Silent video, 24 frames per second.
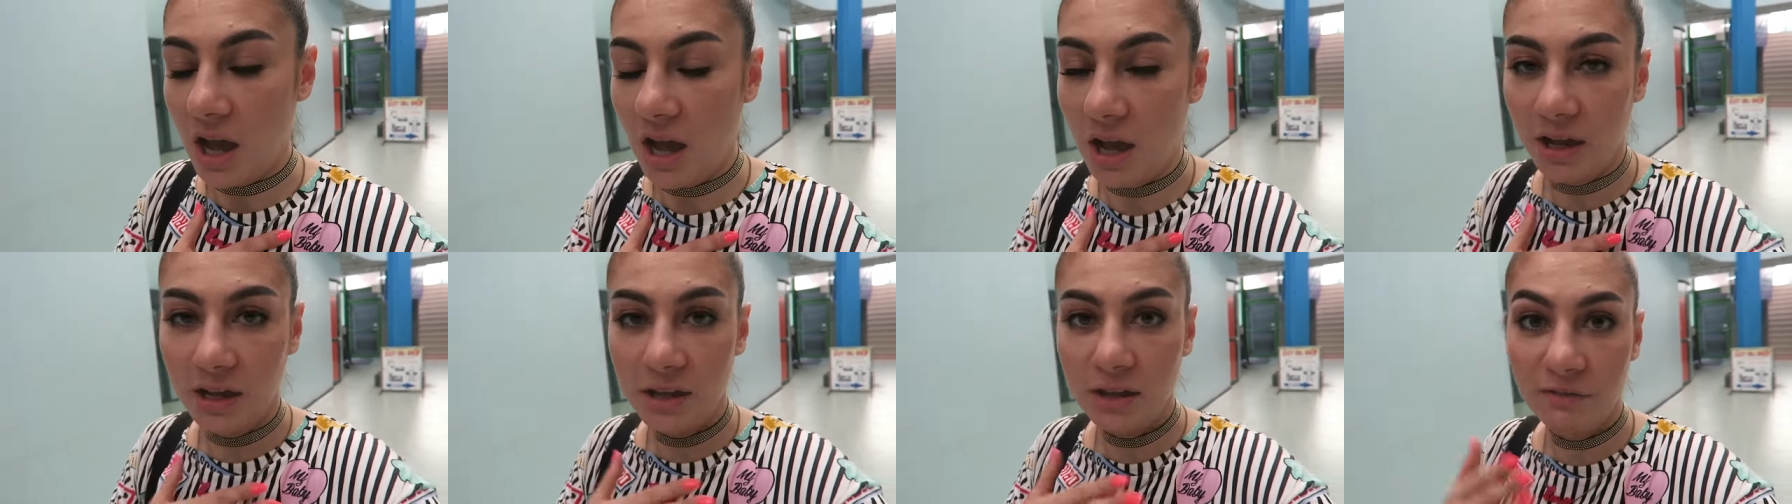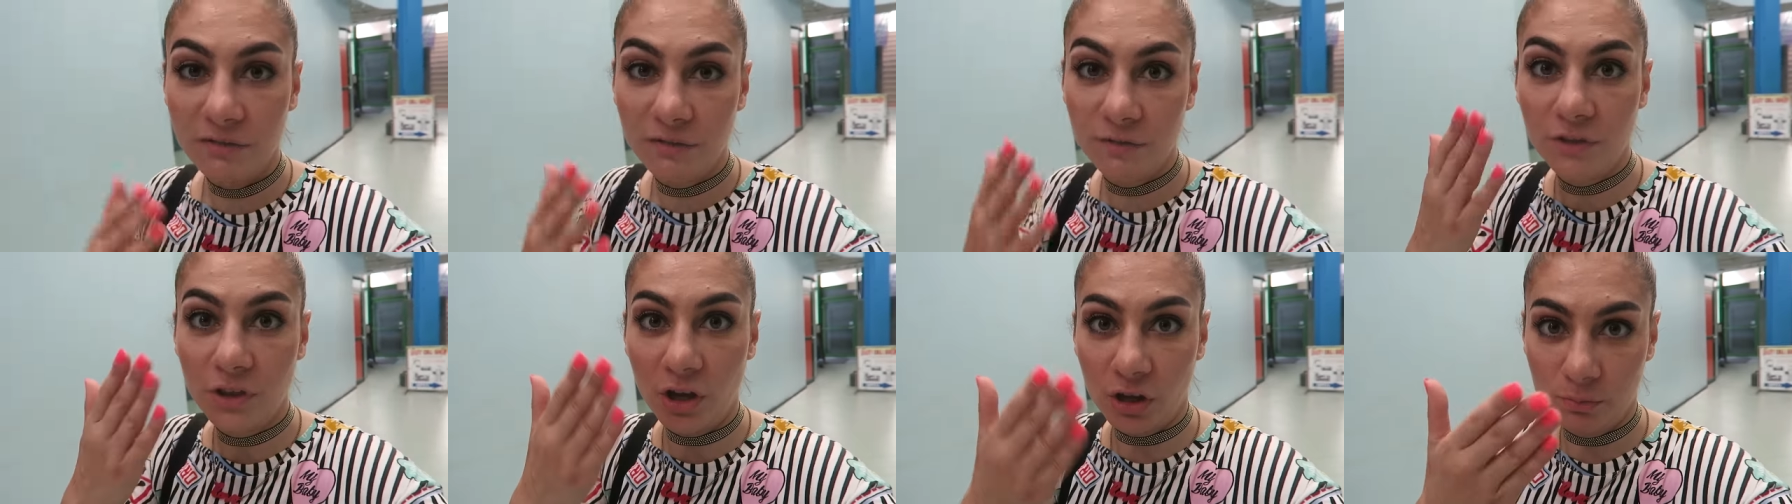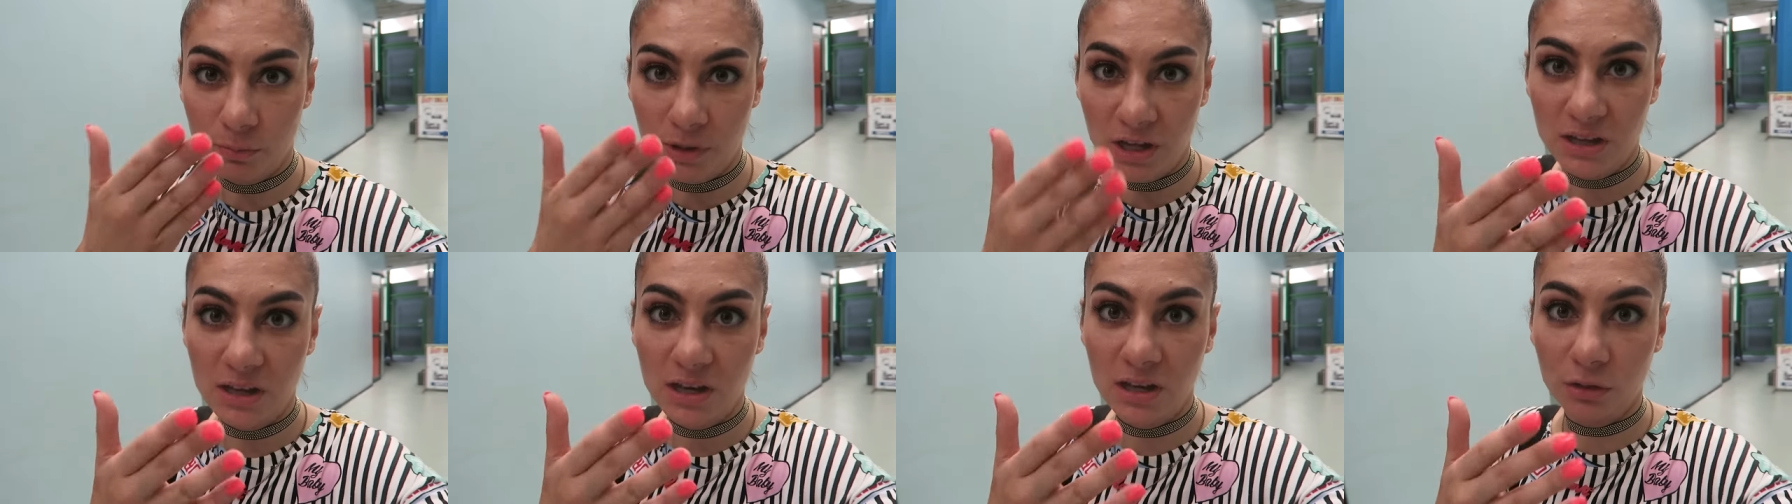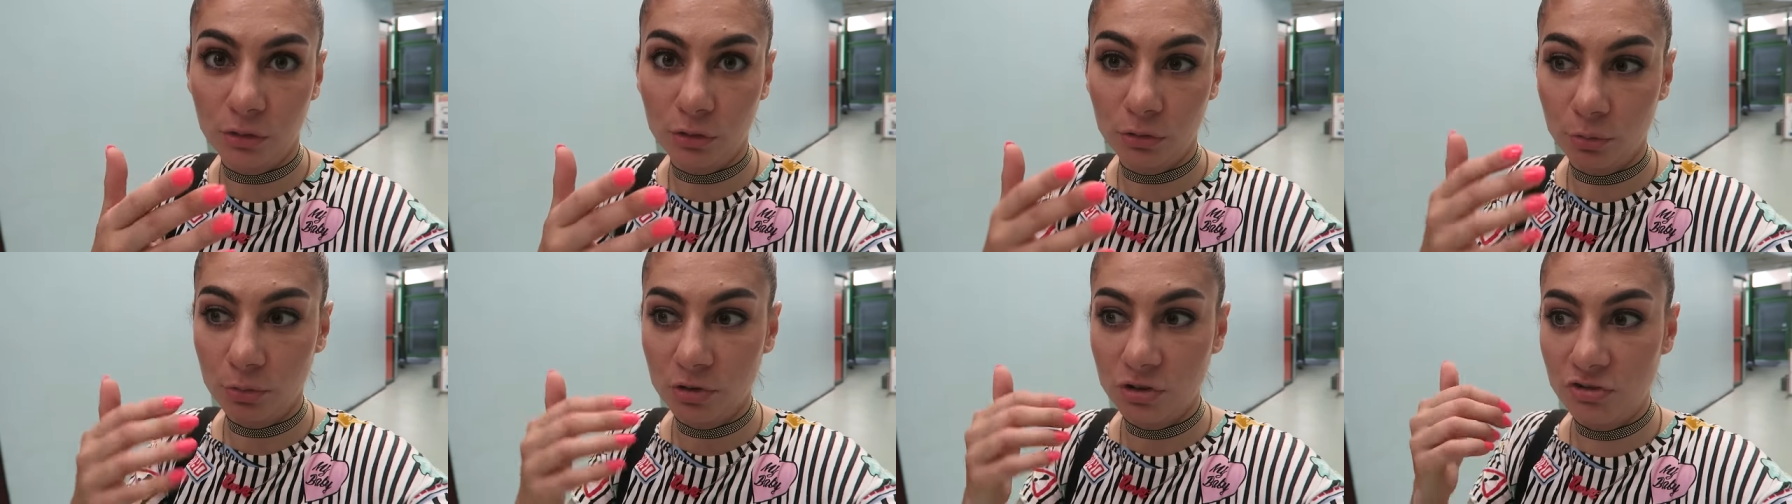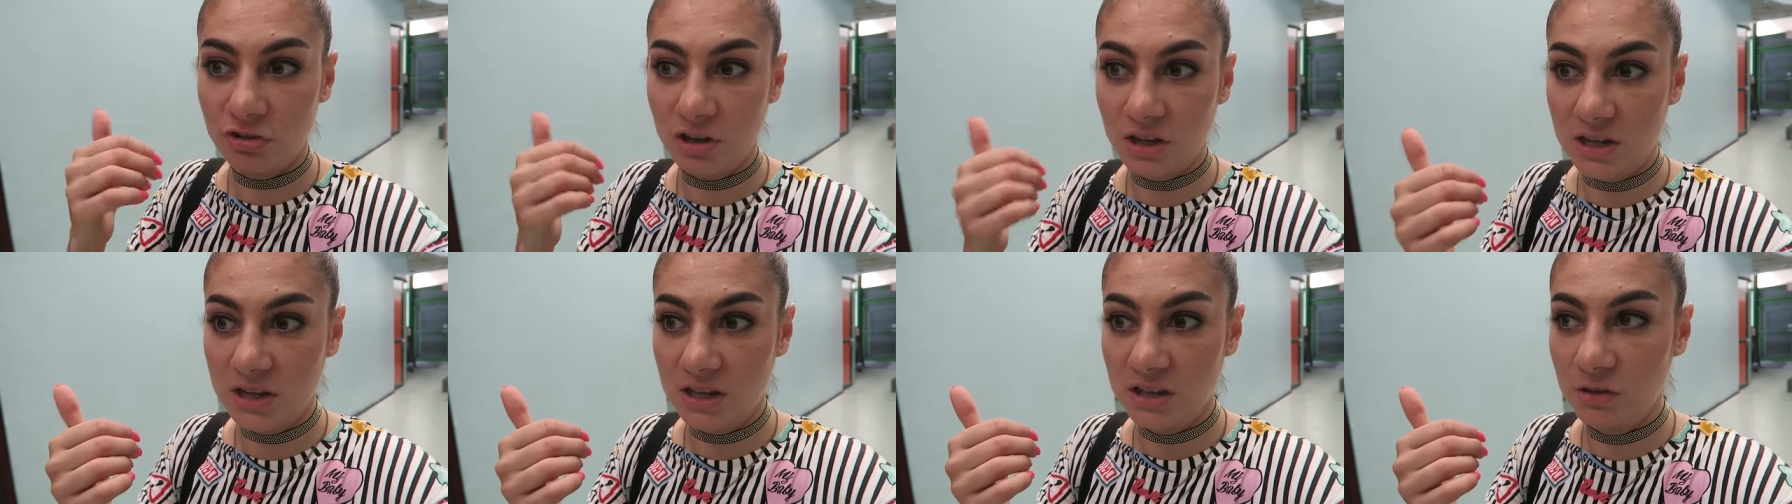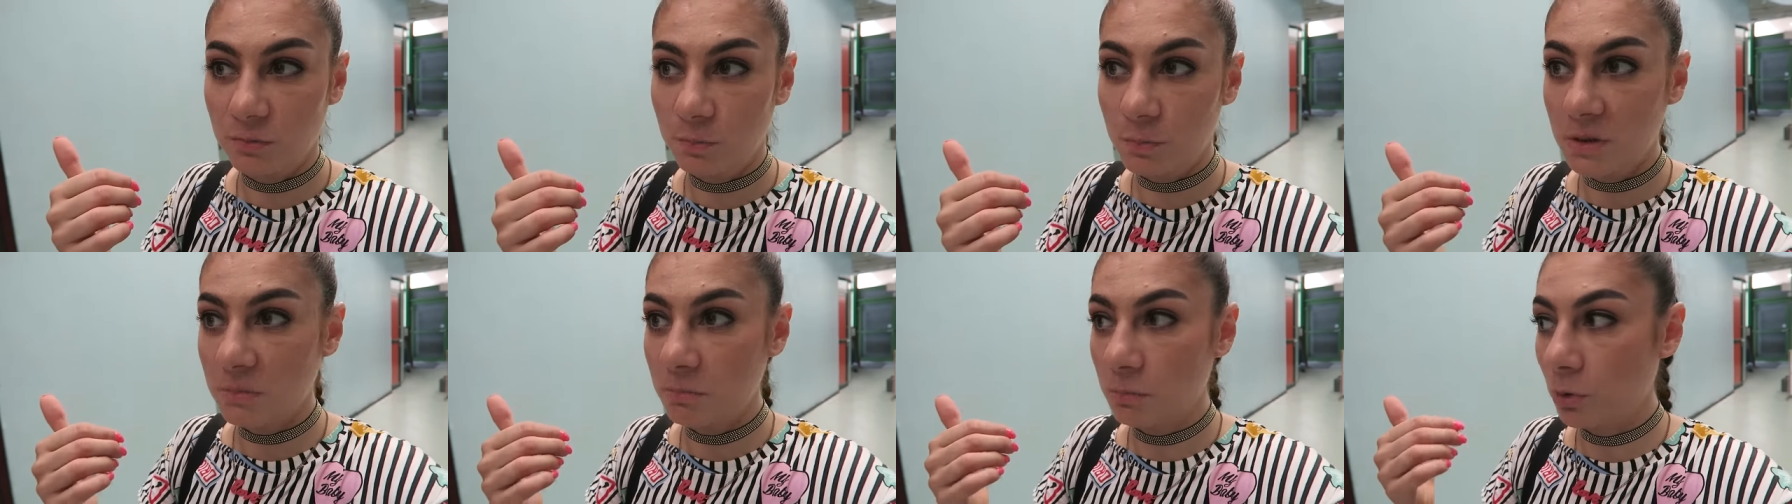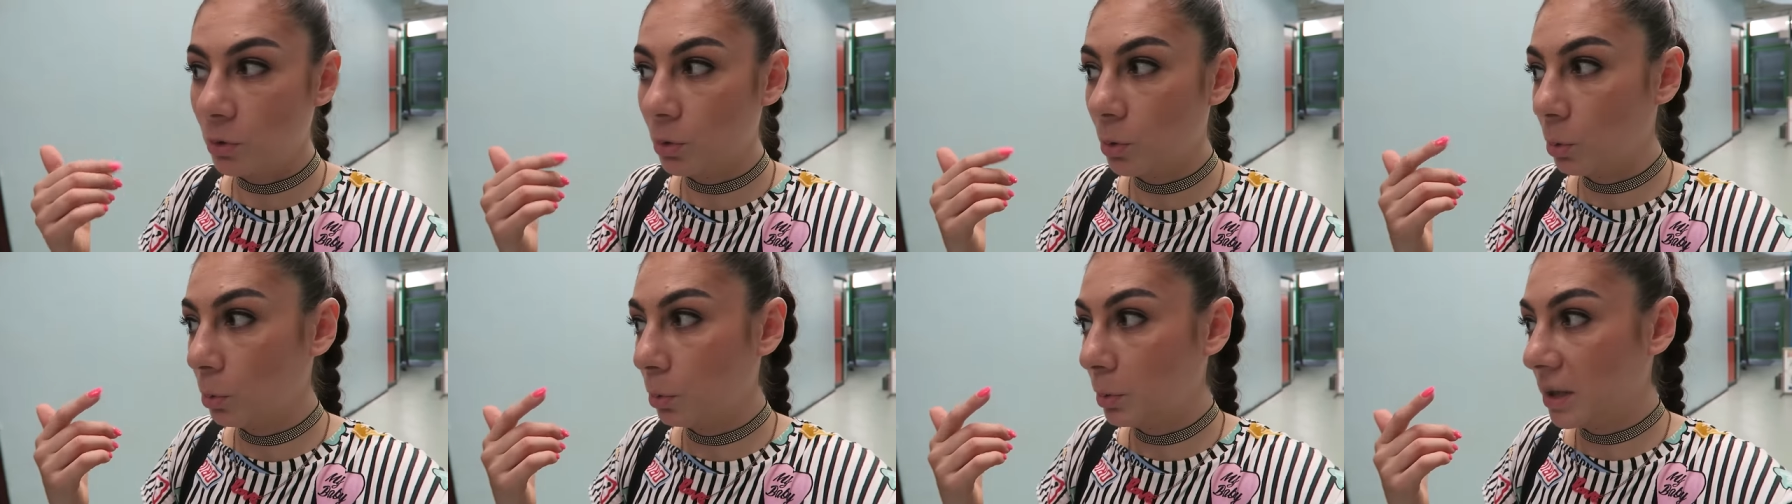I've done my nails with Chinese people,